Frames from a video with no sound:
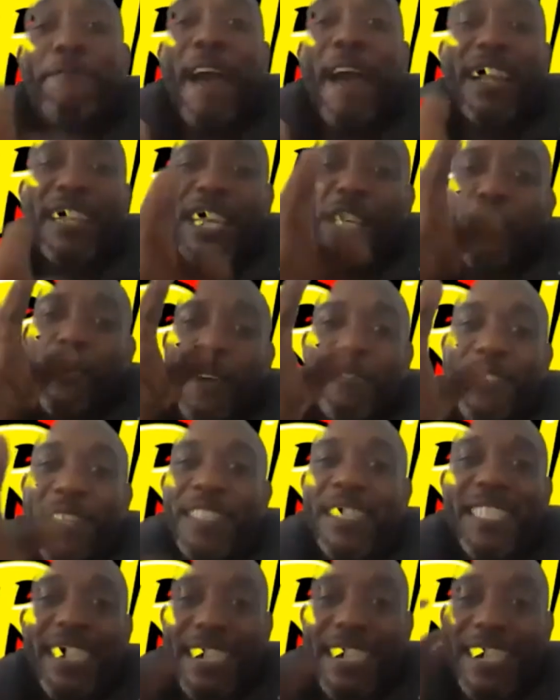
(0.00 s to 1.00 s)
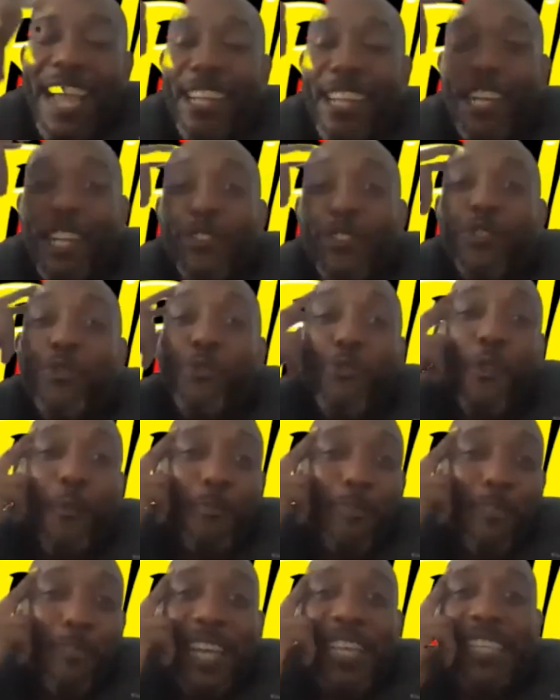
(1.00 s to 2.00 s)
fact that you have to sit down and draw
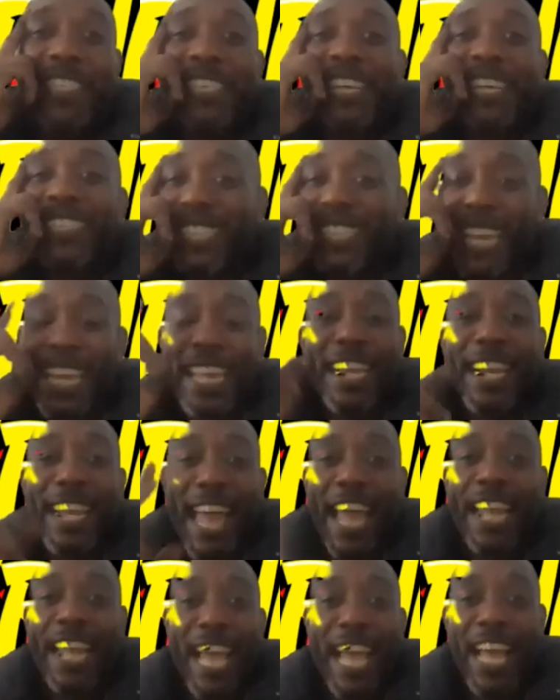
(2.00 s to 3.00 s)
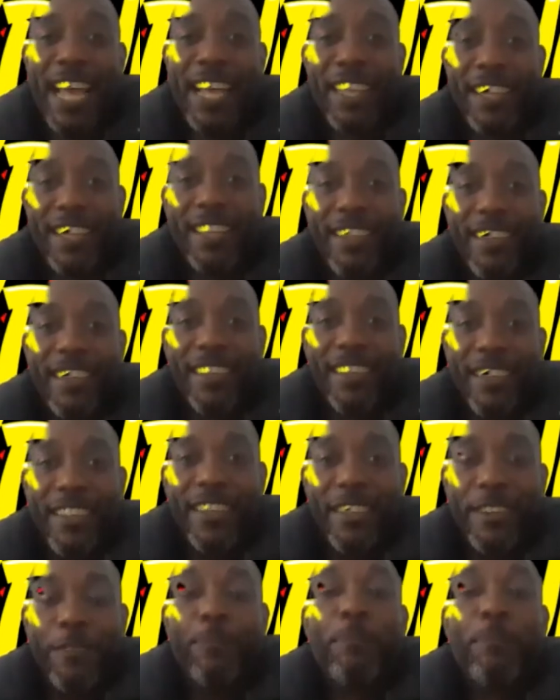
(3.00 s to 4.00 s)
breaks and think like that,
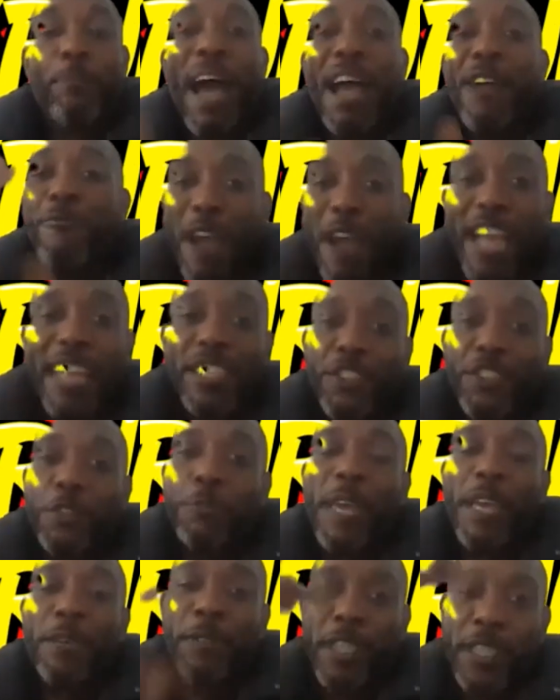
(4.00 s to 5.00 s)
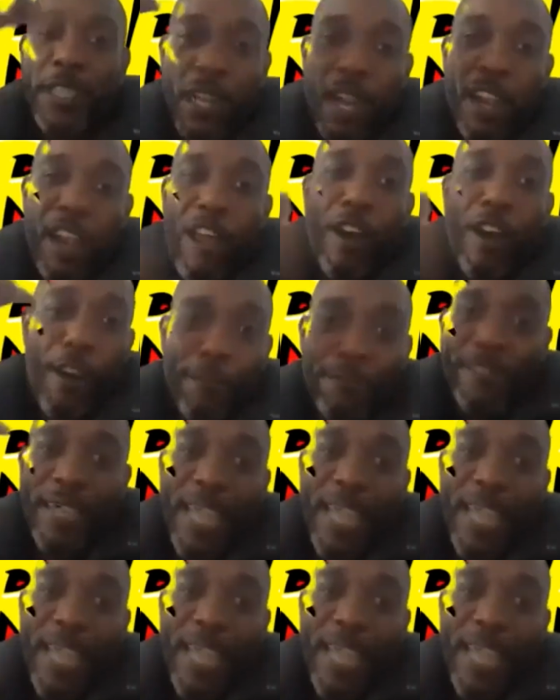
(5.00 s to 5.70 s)
by rights, you'd be able to claw off